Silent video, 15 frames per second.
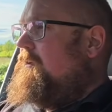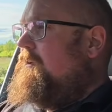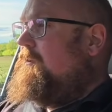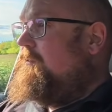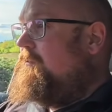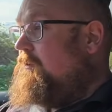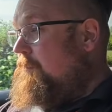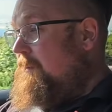
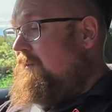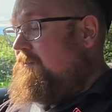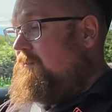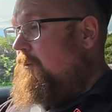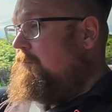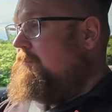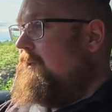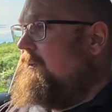to be
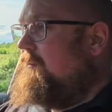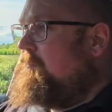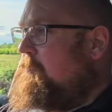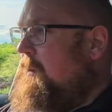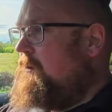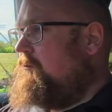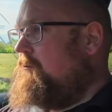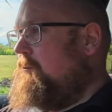something
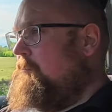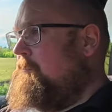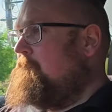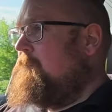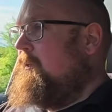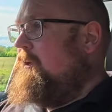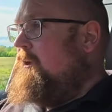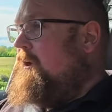special.
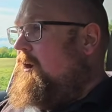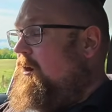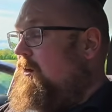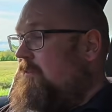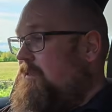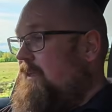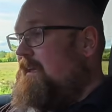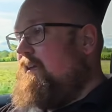I
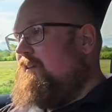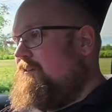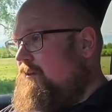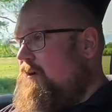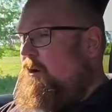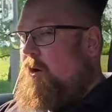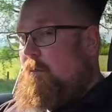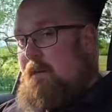think it's
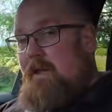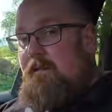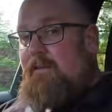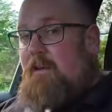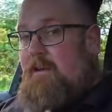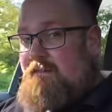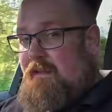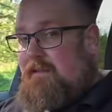got a bit of an
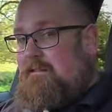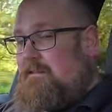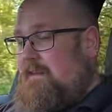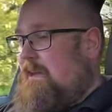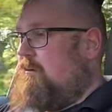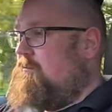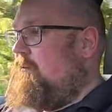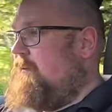identity
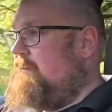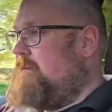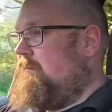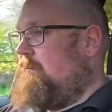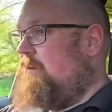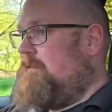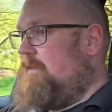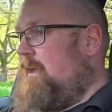crisis.
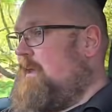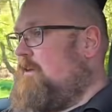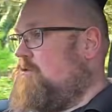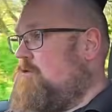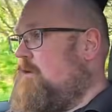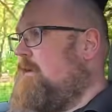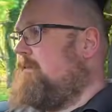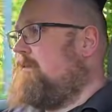I think it's
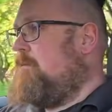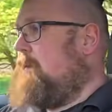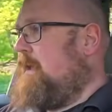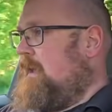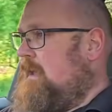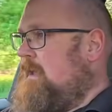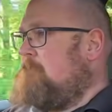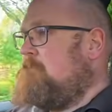trying to
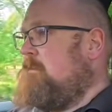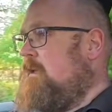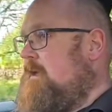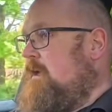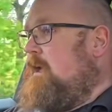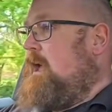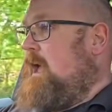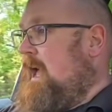be
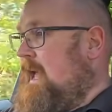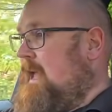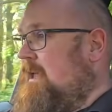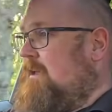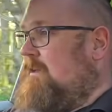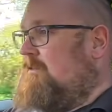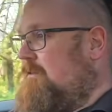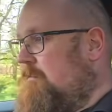a
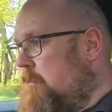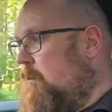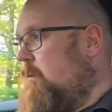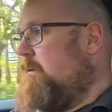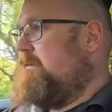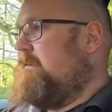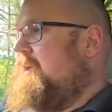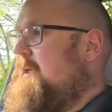
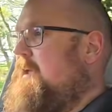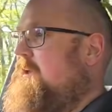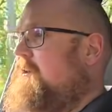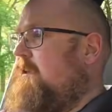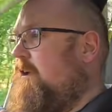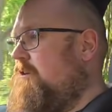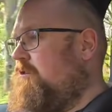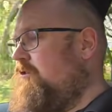sporty,
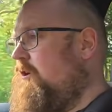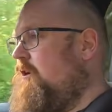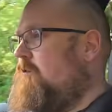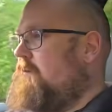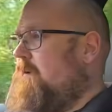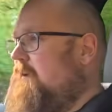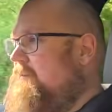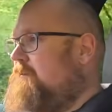
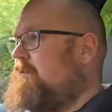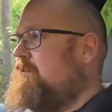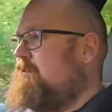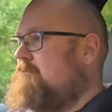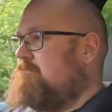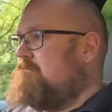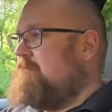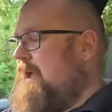luxurious
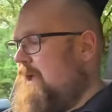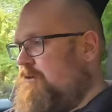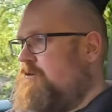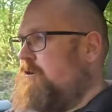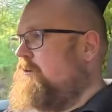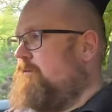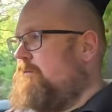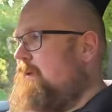
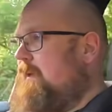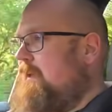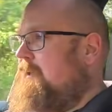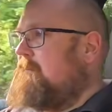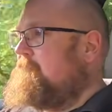SUV,